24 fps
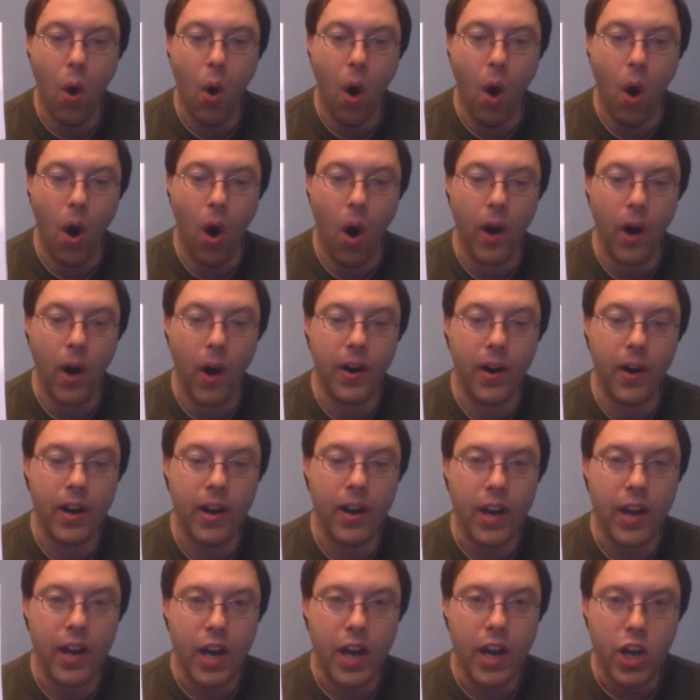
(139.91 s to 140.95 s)
or
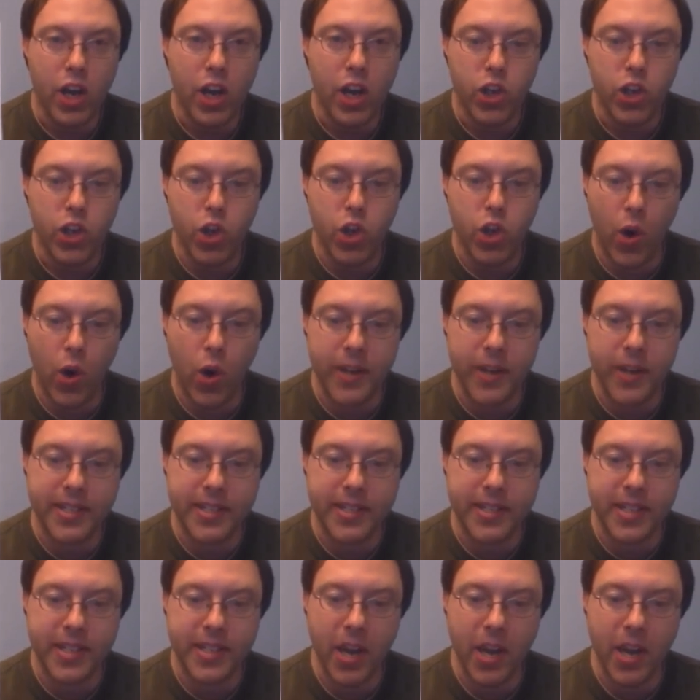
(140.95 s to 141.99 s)

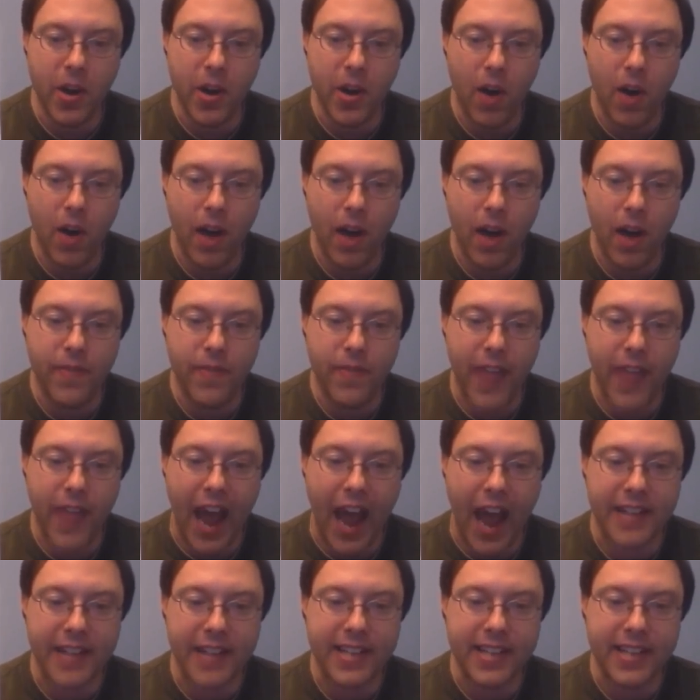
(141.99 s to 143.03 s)
choice two of
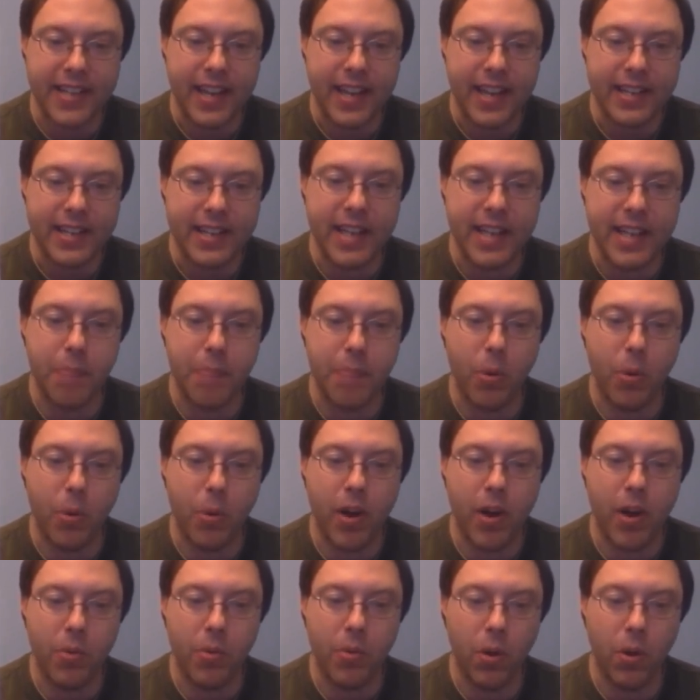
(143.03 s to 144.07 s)
that
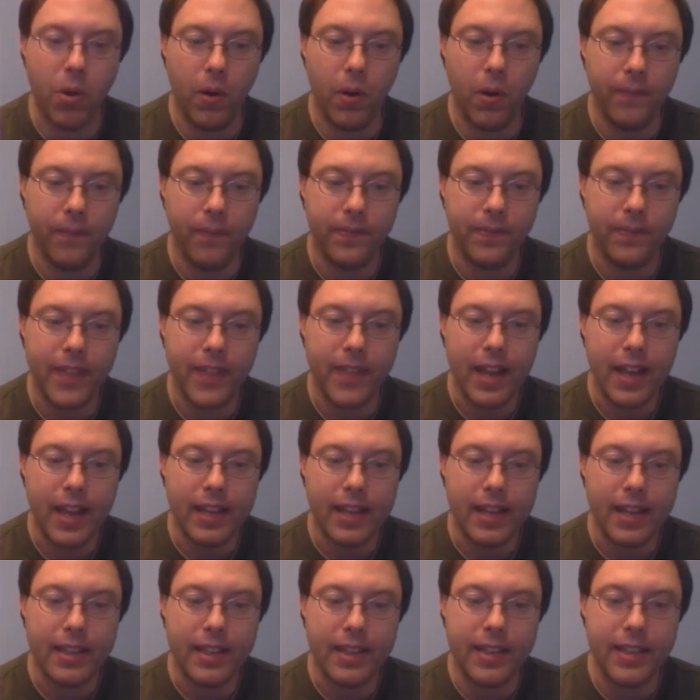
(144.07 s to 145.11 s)
temporary rule,
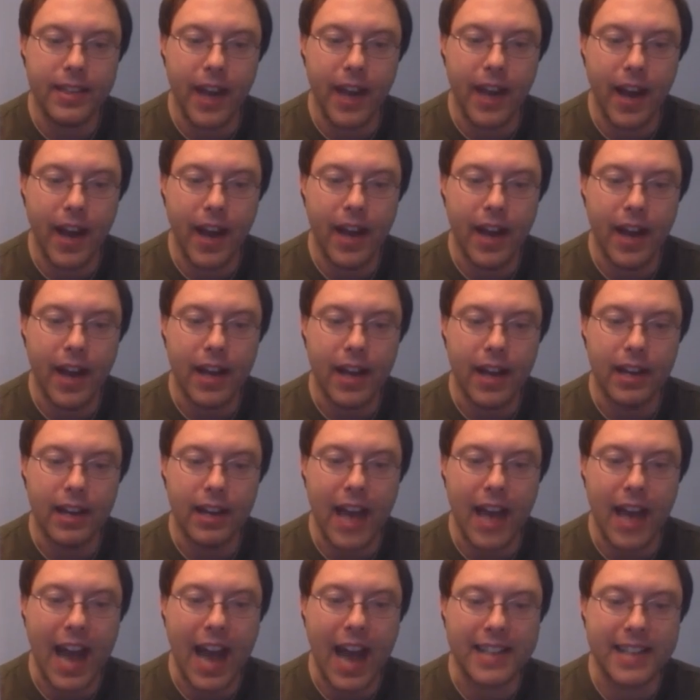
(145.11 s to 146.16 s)
the
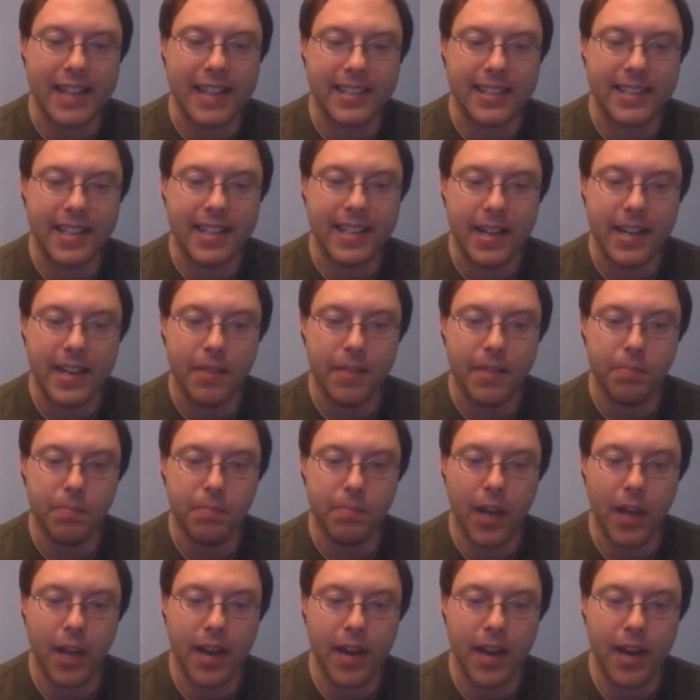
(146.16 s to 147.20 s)
last
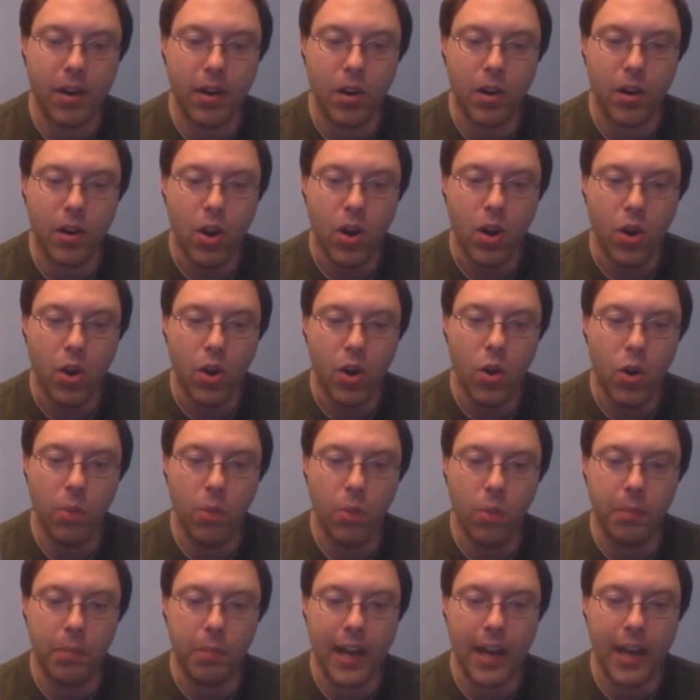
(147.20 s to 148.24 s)
player
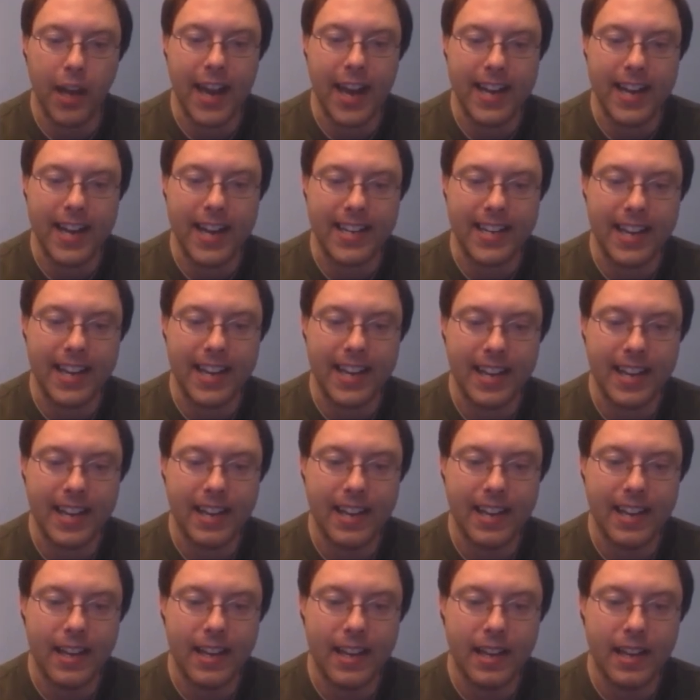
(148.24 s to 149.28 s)
who played
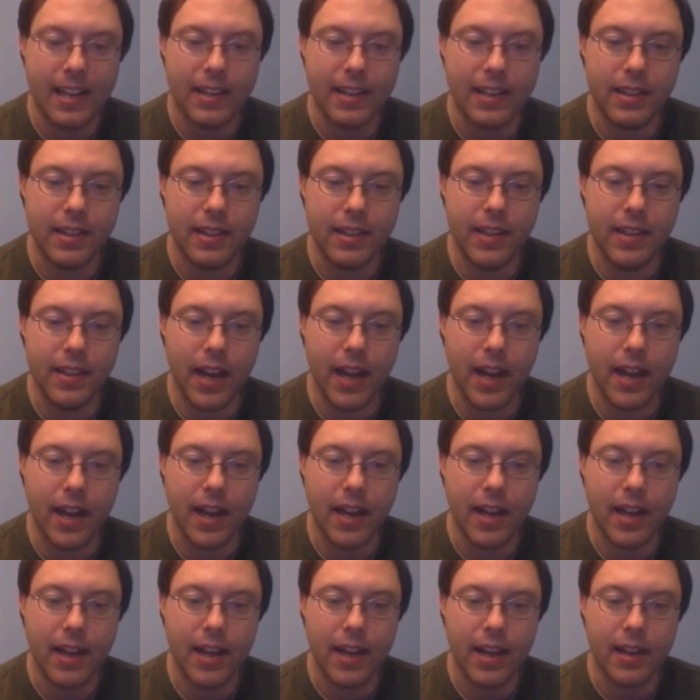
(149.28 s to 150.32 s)

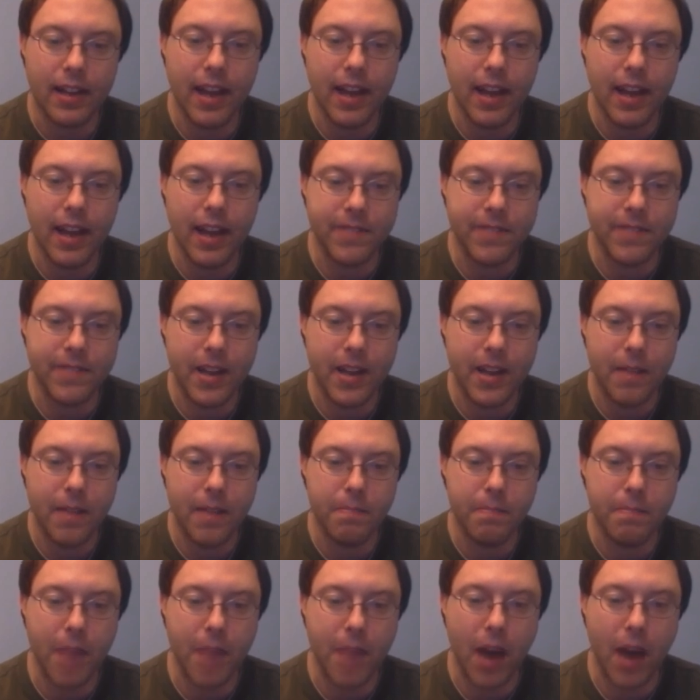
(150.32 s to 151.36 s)
the left
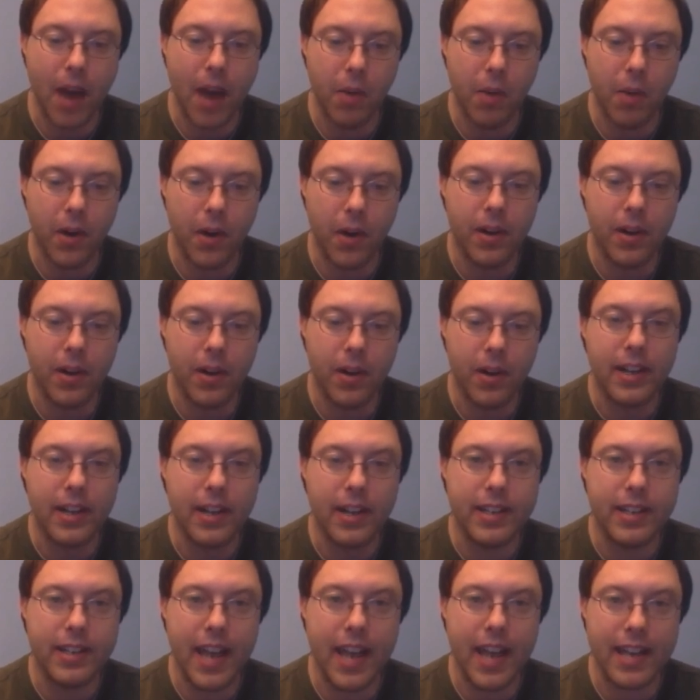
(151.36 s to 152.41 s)
bower
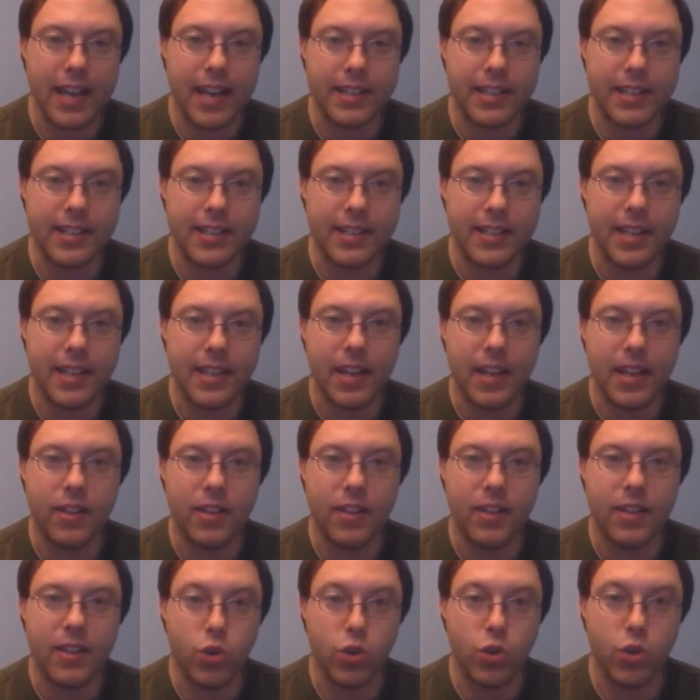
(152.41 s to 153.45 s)
takes
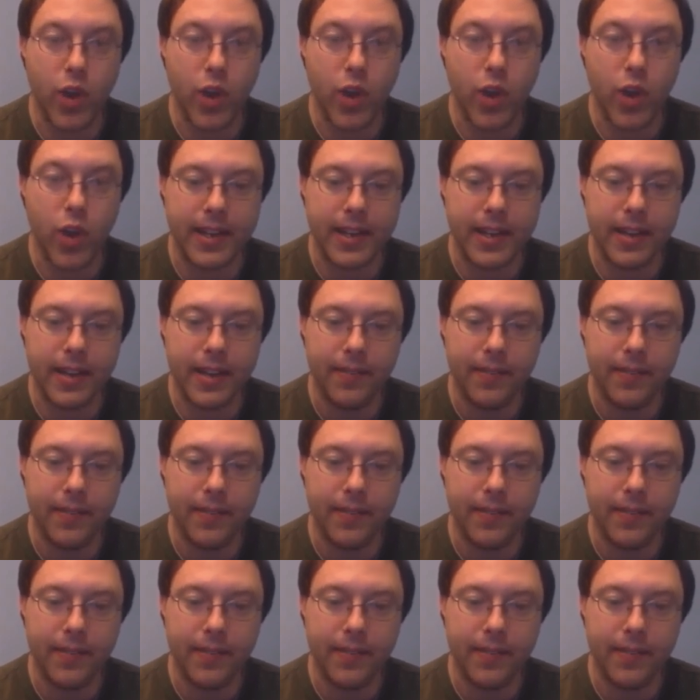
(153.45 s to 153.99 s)
the trick.